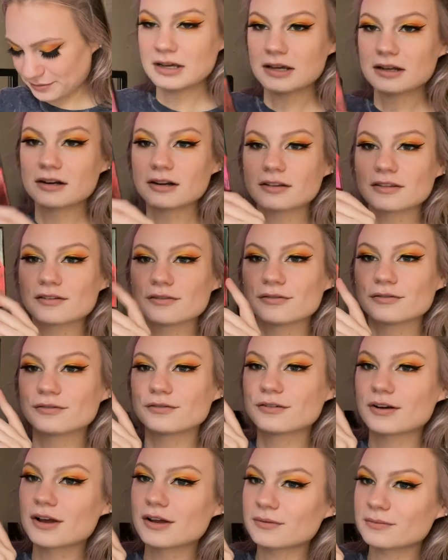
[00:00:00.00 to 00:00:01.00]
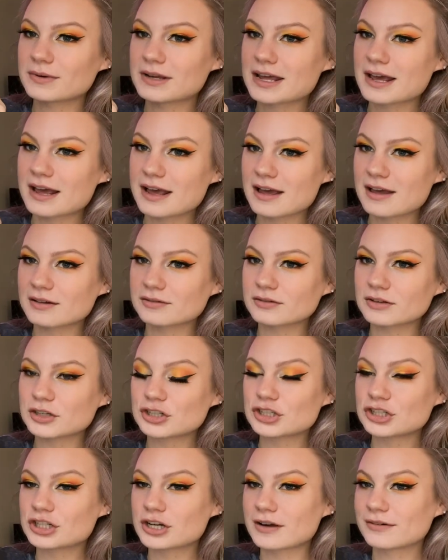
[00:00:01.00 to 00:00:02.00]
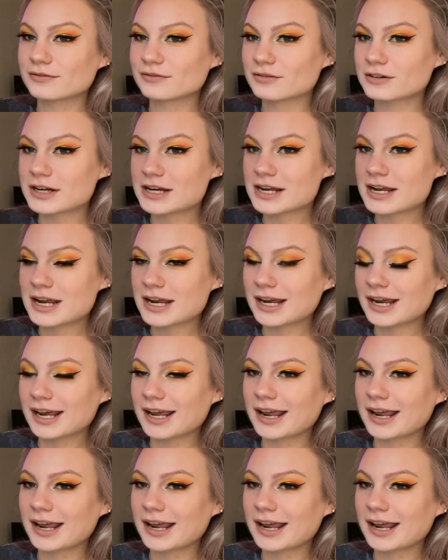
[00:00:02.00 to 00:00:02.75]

And on the front we have Jeffree,